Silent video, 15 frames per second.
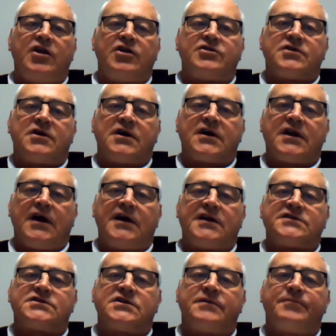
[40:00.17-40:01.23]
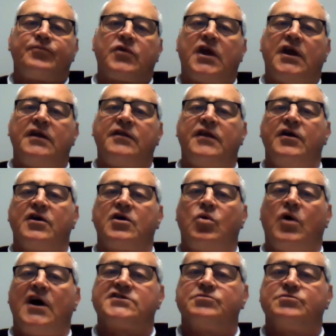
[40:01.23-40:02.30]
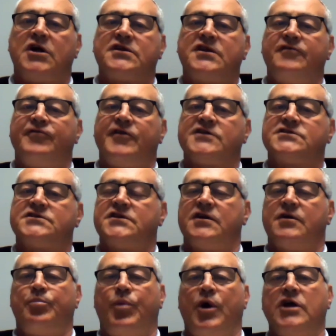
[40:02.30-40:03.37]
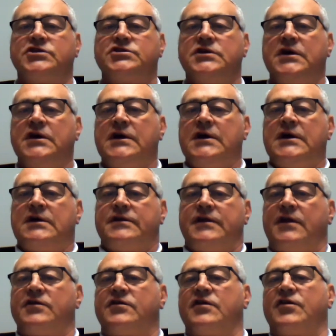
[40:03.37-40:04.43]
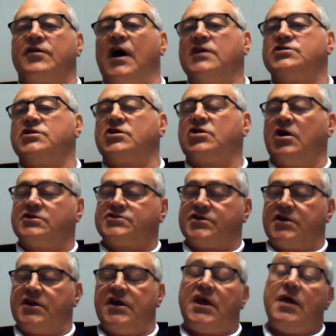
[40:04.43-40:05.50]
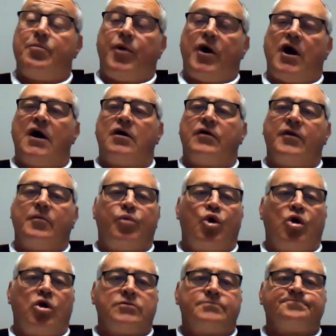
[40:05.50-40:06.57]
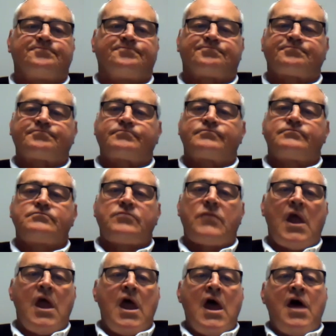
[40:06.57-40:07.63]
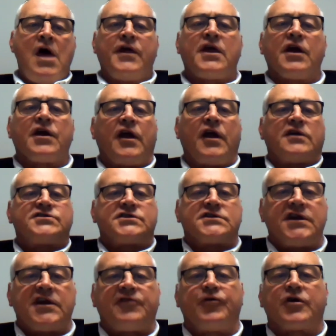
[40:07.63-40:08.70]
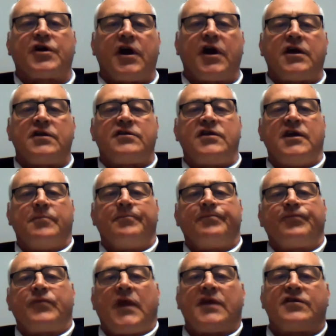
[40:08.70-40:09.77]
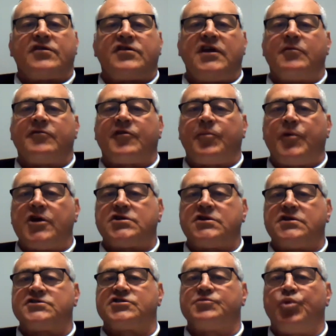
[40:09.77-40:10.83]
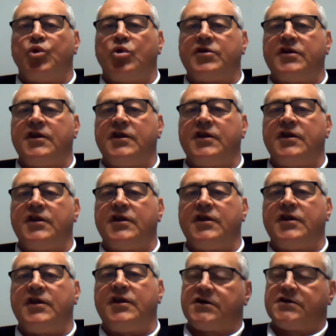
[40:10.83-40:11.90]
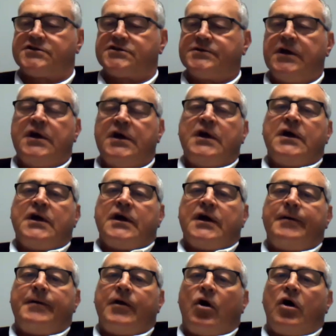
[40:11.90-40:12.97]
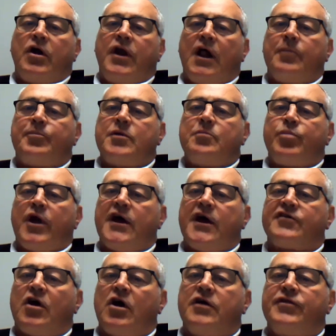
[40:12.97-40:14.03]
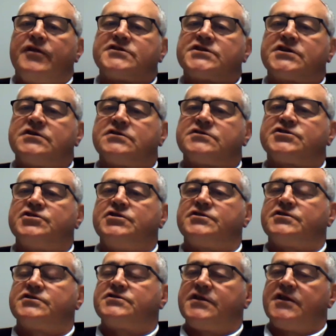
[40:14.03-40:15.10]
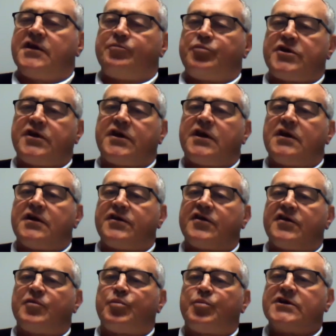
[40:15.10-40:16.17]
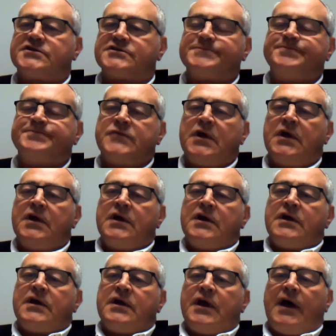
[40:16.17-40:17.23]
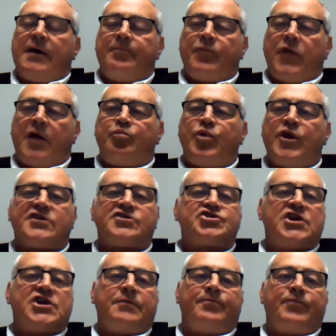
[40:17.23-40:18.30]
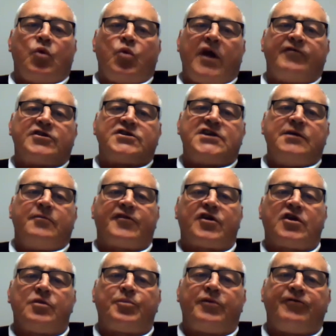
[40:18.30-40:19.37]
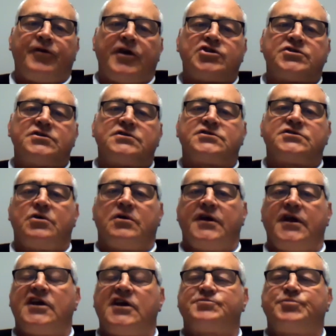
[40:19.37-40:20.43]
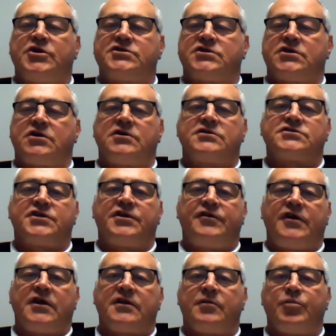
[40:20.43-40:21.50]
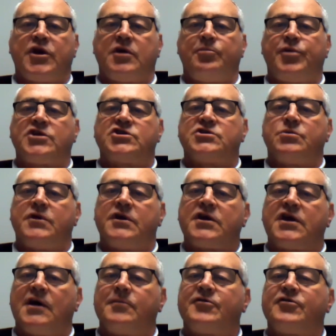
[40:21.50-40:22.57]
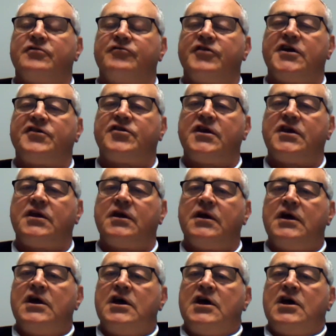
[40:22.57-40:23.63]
value to our clients. Getting there requires a multifaceted approach that is designed to constantly keep our eye on the ball. I think a successful cricket team has a team of specialists supporting them who each focus on helping players hone the skills suited to their particular disciplines. At PSG, we have a team of skilled professionals who are experts at considering the bigger picture when it comes to investing.